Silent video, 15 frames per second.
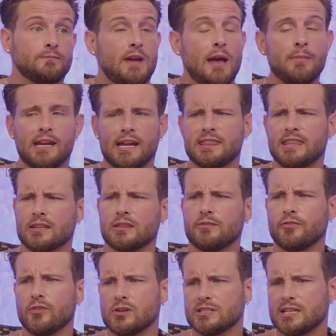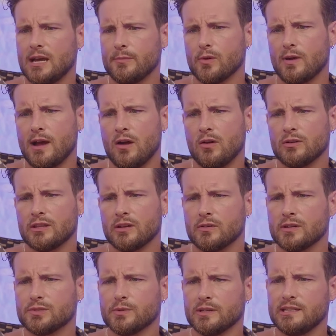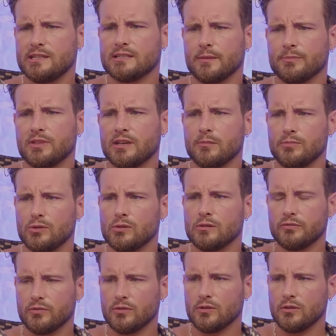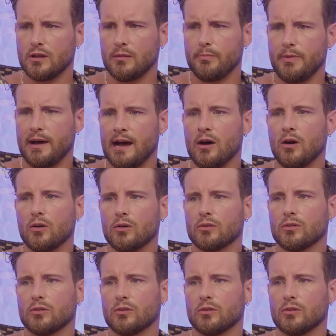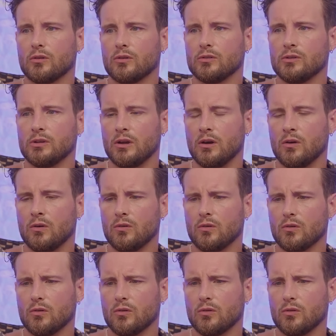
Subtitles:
I mean, I think the first time around, there is really something beautiful about, you know,